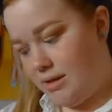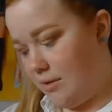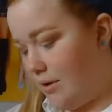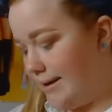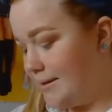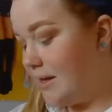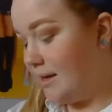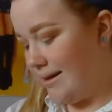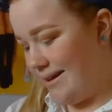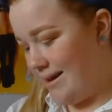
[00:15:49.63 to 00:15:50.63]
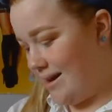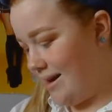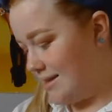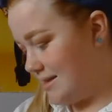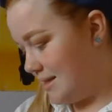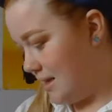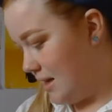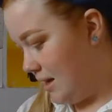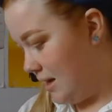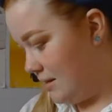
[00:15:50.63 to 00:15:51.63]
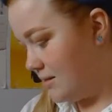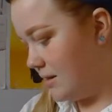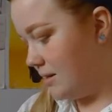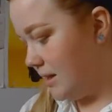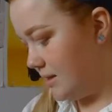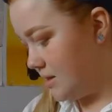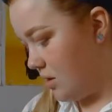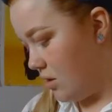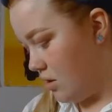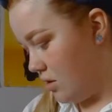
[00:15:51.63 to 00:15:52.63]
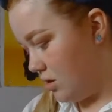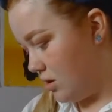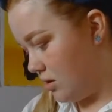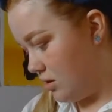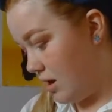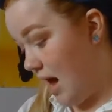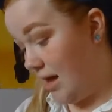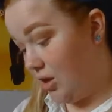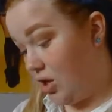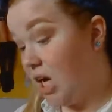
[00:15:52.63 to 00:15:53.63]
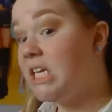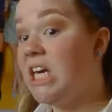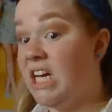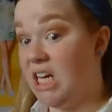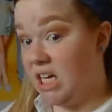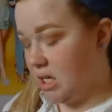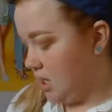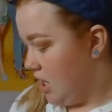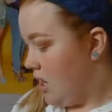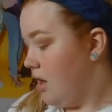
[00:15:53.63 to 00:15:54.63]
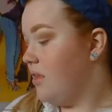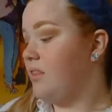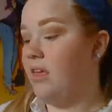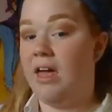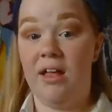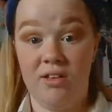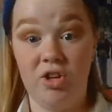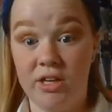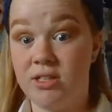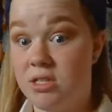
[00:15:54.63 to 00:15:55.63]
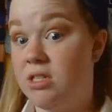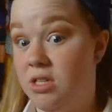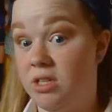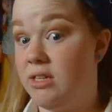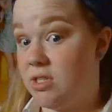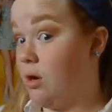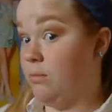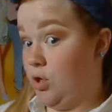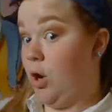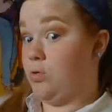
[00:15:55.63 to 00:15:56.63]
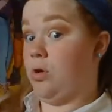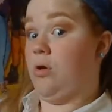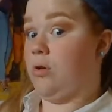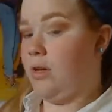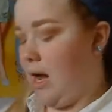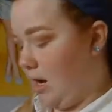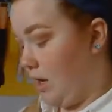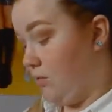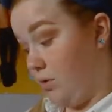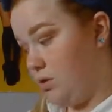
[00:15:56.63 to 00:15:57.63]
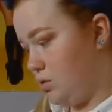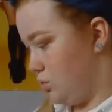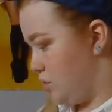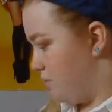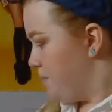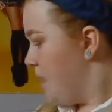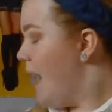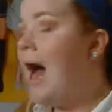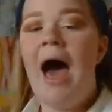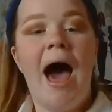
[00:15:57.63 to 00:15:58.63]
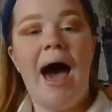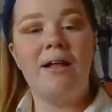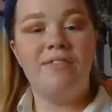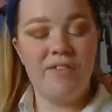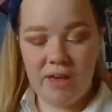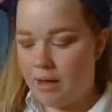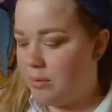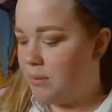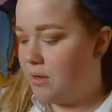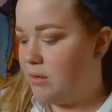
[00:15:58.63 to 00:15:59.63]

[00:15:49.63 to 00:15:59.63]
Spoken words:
Get it right? Yes, it is. Glitz On. And you're not kidding. Glitz goes on. It really does. And for that, I'm going to be